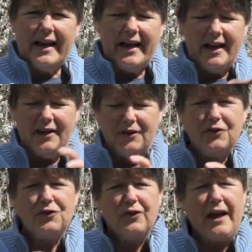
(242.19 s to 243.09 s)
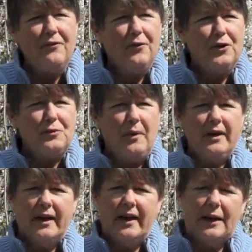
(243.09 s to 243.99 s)
And so that first
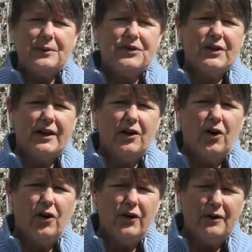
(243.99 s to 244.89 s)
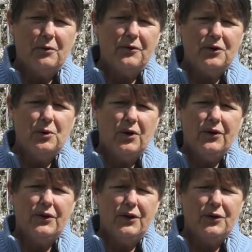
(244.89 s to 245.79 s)
Monday, I would study all and review all
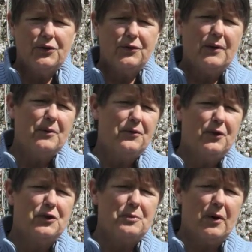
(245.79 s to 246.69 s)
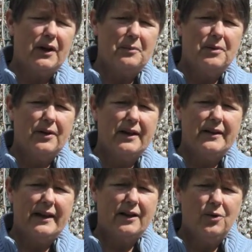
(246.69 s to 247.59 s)
the notes from the first marking period in
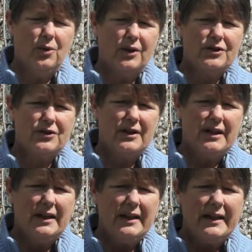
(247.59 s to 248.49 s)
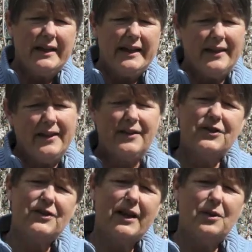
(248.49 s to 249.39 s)
that course. And then the
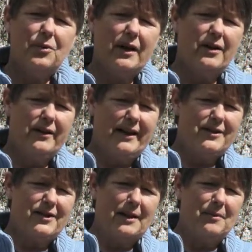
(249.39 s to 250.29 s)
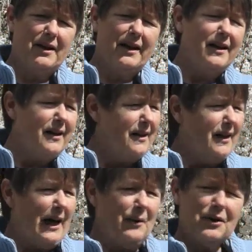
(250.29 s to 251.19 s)
second week on that same day,
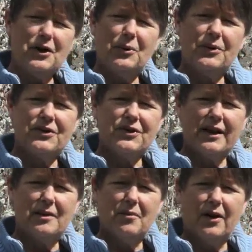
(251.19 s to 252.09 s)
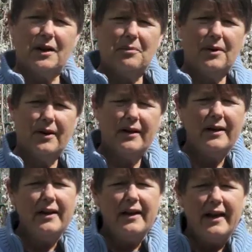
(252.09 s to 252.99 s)
I would go with the second marking period,
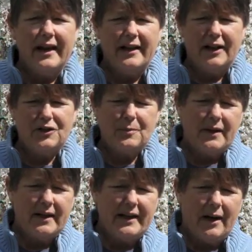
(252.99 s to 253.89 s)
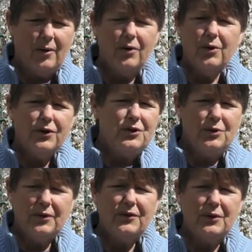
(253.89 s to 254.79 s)
and I'd spend an hour or
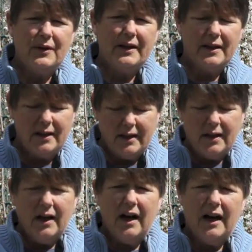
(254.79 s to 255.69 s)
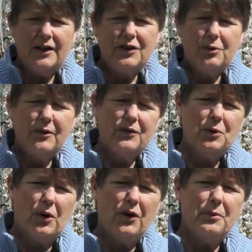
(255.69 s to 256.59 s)
two, if you need it, to
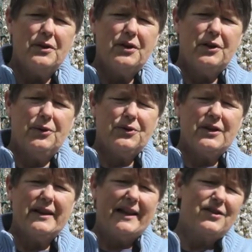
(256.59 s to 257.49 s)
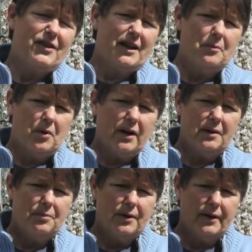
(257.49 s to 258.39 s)
review all the materials in that second marking
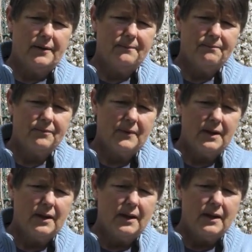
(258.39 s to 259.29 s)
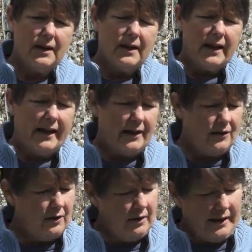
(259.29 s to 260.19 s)
period.
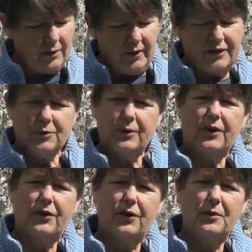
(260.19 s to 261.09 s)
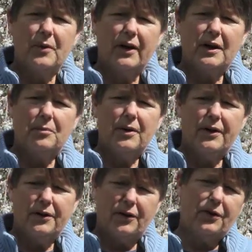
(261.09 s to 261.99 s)
And likewise with the third marking
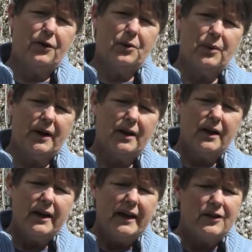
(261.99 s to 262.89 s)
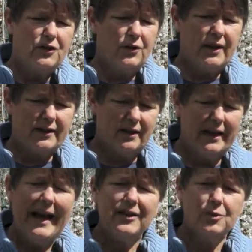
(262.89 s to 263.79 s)
period, the third week. And so that the
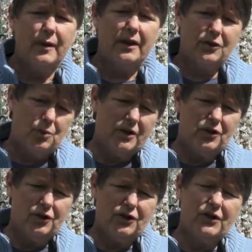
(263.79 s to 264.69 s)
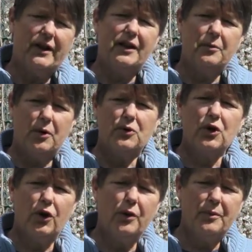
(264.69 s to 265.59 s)
last week is what you're studying, the most
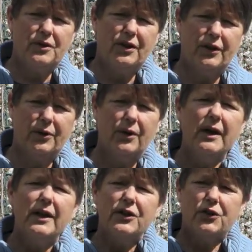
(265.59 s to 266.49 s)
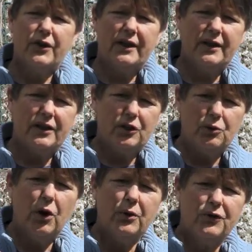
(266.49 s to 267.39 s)
current material, so that you
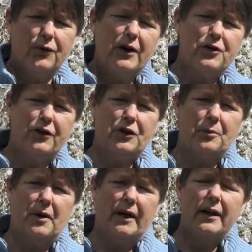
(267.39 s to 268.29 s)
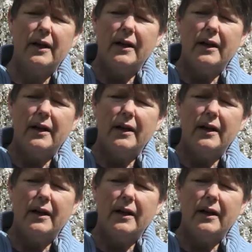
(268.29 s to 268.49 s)
know it's fresher in your mind.